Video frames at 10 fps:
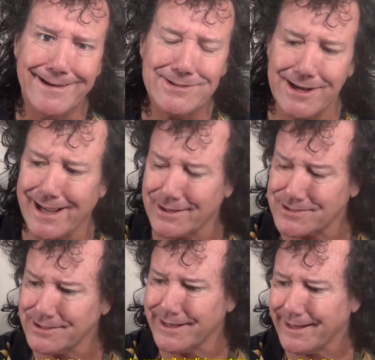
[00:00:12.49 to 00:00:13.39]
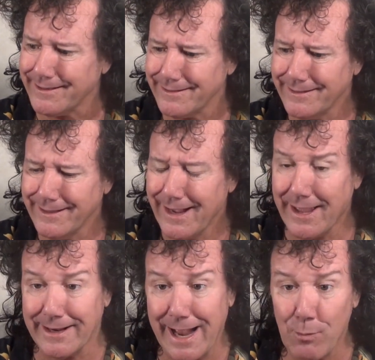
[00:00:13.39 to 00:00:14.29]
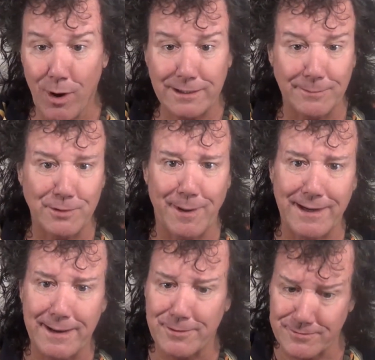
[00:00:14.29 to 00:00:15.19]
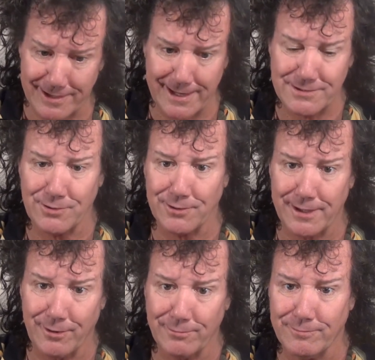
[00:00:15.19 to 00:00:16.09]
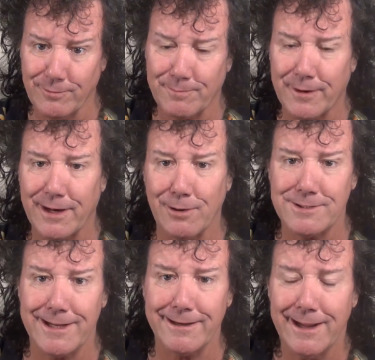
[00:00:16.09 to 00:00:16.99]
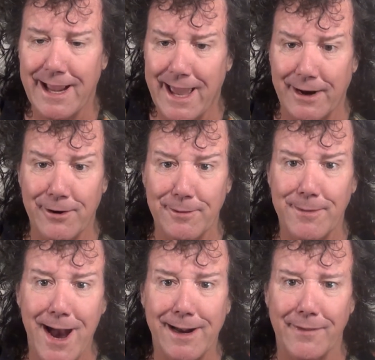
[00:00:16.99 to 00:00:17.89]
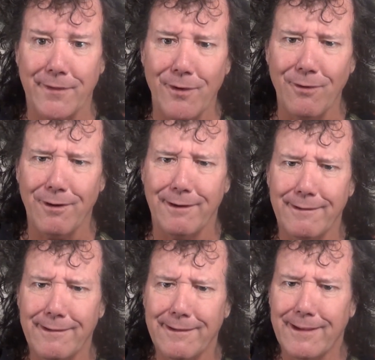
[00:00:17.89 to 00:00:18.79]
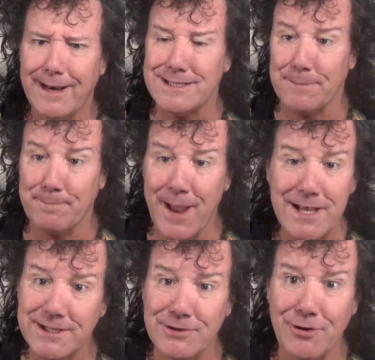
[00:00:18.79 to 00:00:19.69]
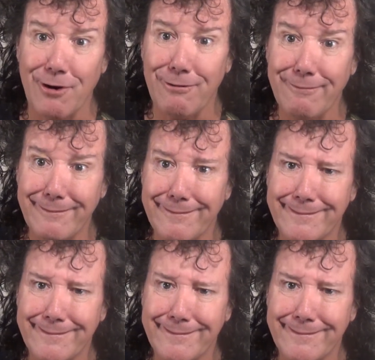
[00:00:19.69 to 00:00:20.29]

So I kind of stood there, and a guy walked up to my neighbors right next door. You know, we're pretty close there. And I heard him knock on the door, and he said, pest control.